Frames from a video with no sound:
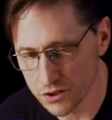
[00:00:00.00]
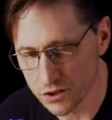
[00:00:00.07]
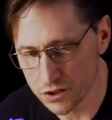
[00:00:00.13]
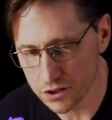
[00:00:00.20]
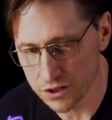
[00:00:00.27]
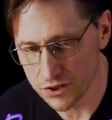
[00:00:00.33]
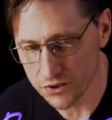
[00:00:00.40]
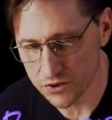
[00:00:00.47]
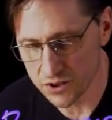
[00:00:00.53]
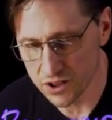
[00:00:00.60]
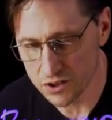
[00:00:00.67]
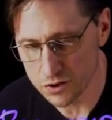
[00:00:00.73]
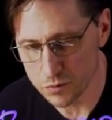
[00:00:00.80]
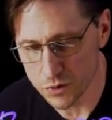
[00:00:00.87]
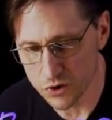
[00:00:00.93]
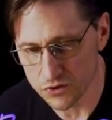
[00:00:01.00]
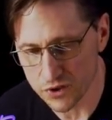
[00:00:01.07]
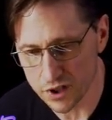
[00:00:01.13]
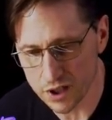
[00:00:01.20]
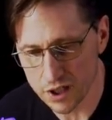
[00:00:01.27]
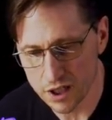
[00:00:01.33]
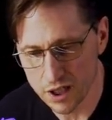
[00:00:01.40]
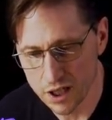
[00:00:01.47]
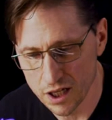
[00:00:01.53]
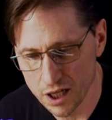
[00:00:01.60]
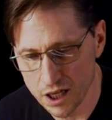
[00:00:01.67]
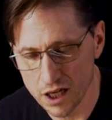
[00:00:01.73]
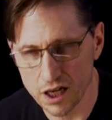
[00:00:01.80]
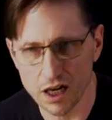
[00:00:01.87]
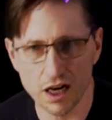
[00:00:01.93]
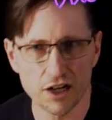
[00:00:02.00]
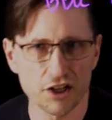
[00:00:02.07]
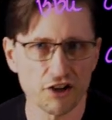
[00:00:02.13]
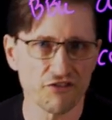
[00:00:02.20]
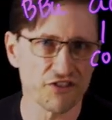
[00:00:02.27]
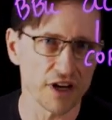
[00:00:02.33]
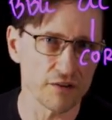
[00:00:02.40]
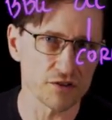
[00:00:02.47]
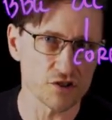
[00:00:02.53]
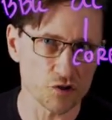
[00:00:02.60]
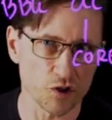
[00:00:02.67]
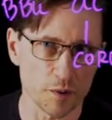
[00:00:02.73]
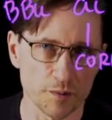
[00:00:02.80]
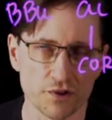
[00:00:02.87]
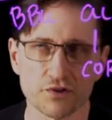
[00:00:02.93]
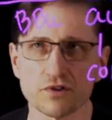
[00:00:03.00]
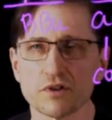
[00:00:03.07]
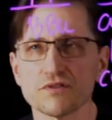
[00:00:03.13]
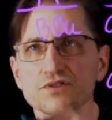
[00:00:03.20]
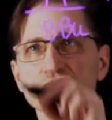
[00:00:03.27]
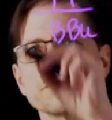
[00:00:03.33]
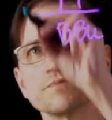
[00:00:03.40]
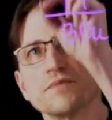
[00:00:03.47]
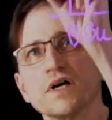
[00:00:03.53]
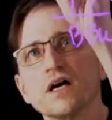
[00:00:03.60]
you're listening to music on your favorite streaming service.